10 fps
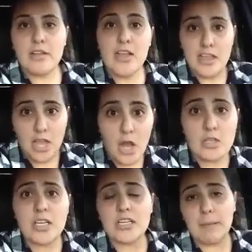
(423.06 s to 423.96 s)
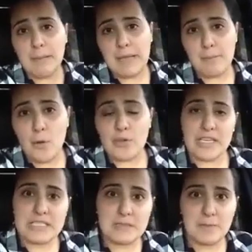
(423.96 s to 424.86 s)
Those are the people that
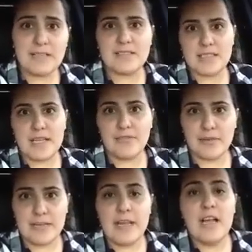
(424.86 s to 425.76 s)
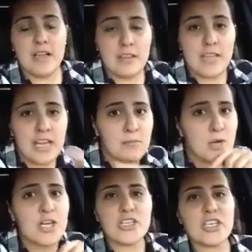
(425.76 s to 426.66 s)
spread slavery. Their
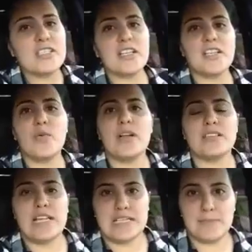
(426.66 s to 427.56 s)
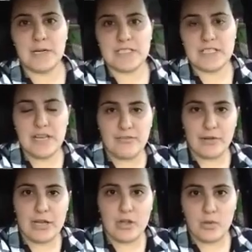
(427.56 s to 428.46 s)
merchants are the ones that spread
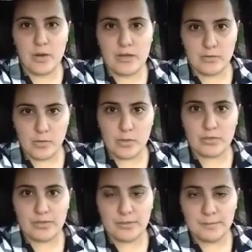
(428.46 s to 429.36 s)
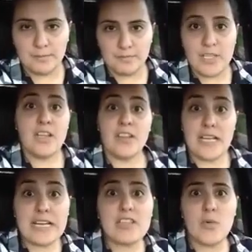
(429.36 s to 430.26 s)
slavery all around the world.
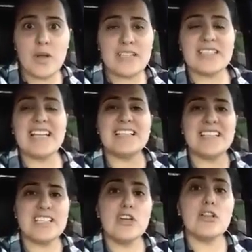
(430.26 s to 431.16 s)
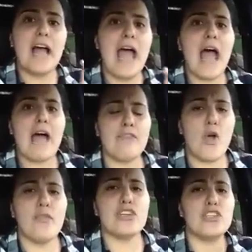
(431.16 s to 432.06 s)
They're the ones that still have
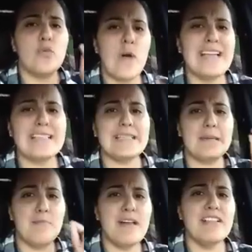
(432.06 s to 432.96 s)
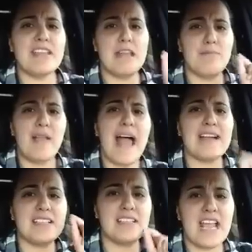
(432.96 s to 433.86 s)
over 20 million black
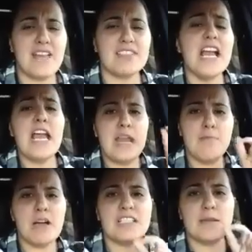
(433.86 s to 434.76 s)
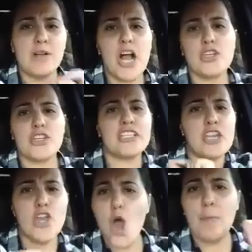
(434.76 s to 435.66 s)
slaves in Muslim countries and
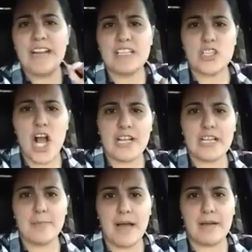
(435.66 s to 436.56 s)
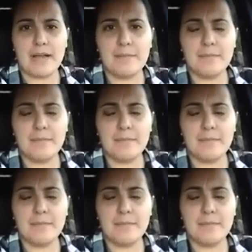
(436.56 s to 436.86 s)
nobody's talking about it.